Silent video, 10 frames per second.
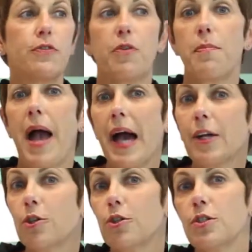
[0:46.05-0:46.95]
different
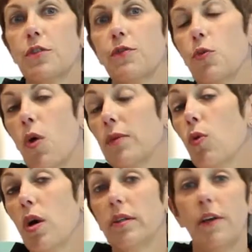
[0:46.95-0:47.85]
patterns, if you want
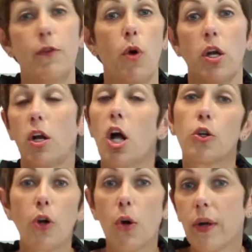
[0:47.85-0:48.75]
to
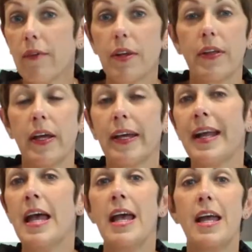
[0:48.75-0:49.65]
color code
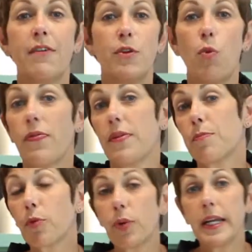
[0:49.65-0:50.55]
everything, if you want them
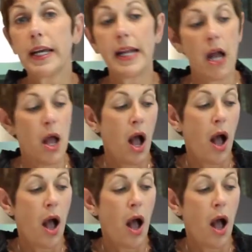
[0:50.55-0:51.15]
pretty.